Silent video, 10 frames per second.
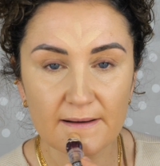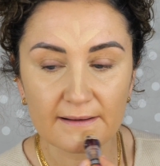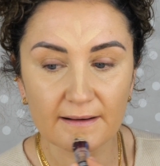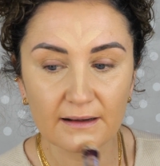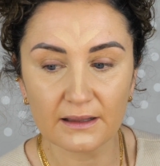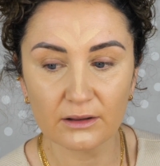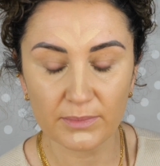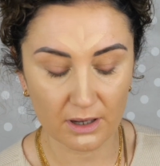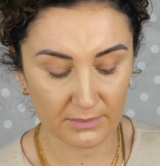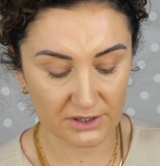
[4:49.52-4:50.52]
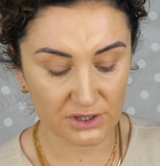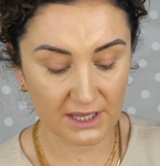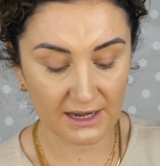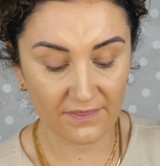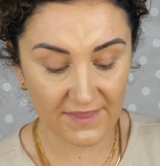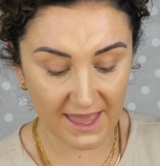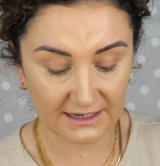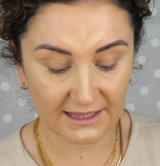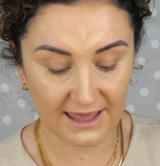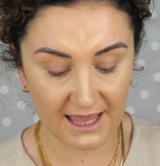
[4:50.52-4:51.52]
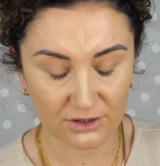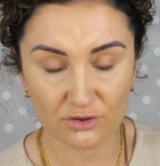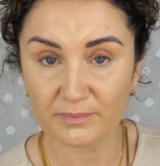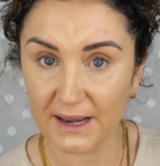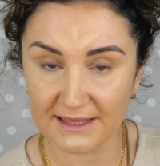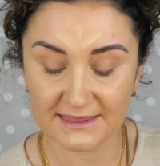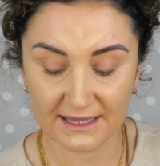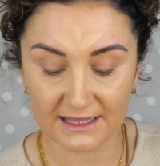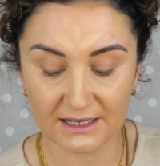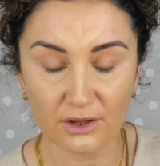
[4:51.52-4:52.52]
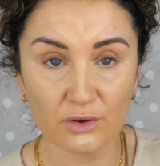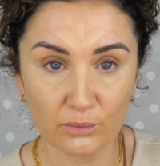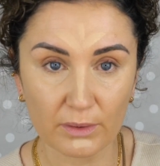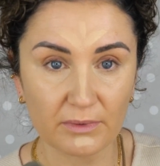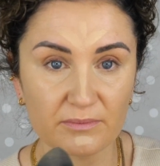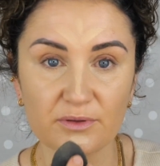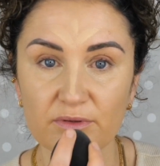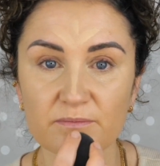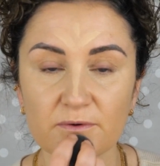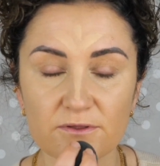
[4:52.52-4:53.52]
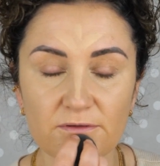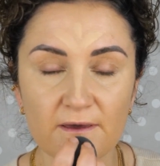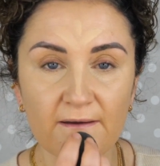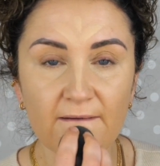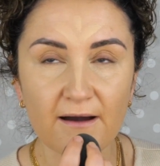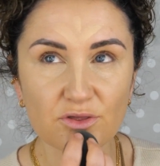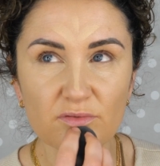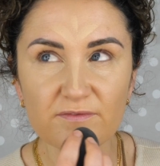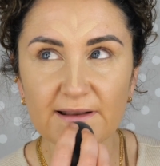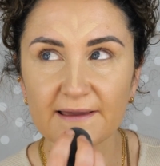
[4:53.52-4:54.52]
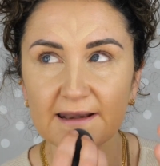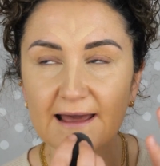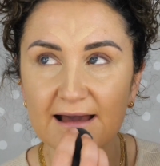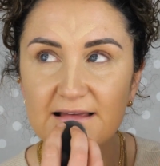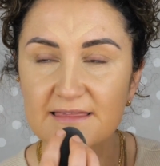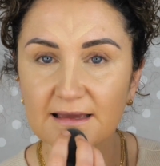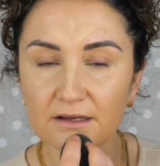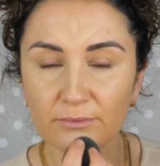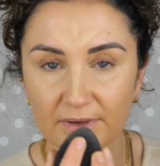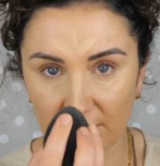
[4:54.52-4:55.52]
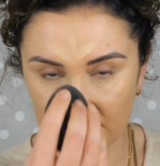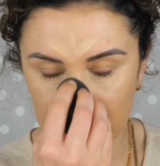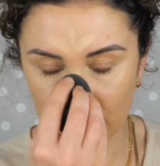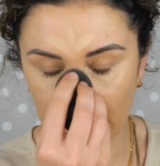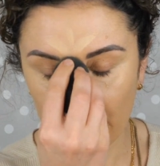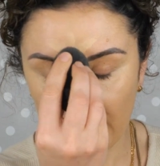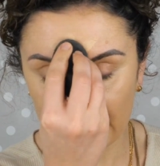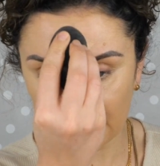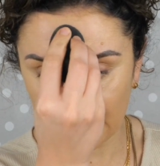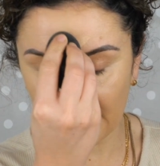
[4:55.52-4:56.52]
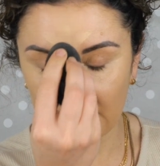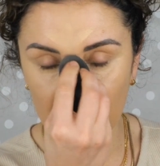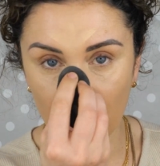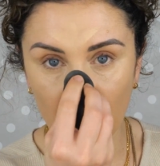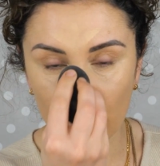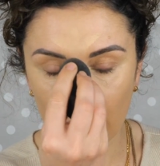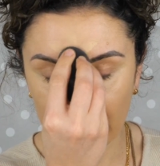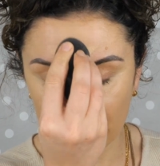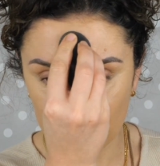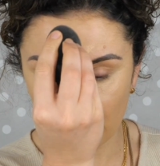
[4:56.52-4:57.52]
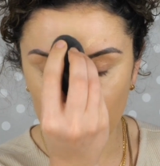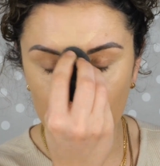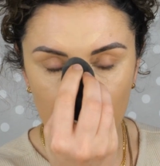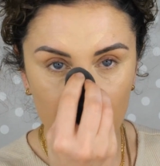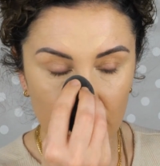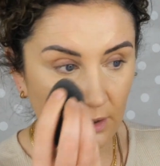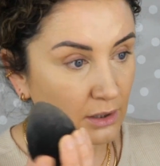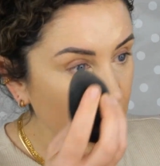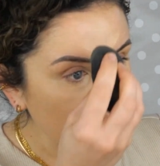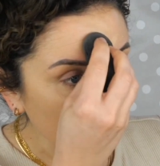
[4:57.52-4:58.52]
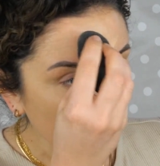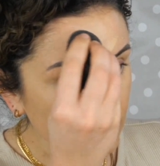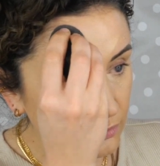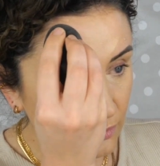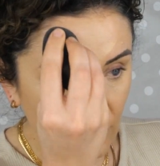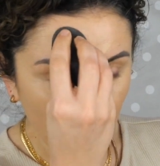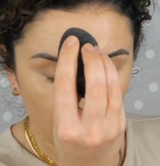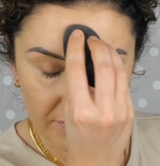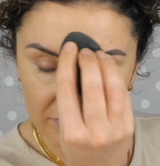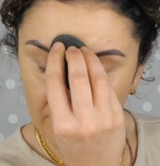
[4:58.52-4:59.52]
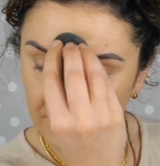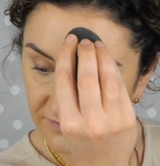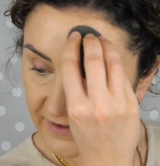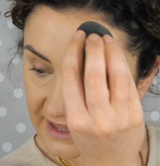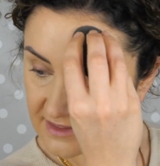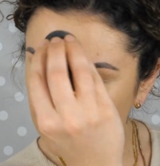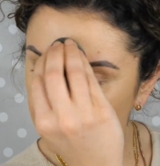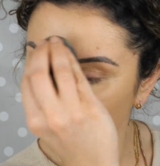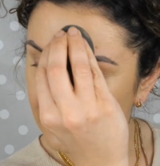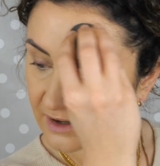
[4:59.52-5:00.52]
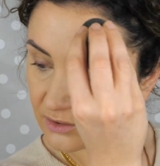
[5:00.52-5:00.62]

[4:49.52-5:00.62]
and a little bit on my chin, and then again just blend that in with my beauty sponge. I just feel like it adds that luminosity without adding any glow or any shimmer. just opens up the face, giving it that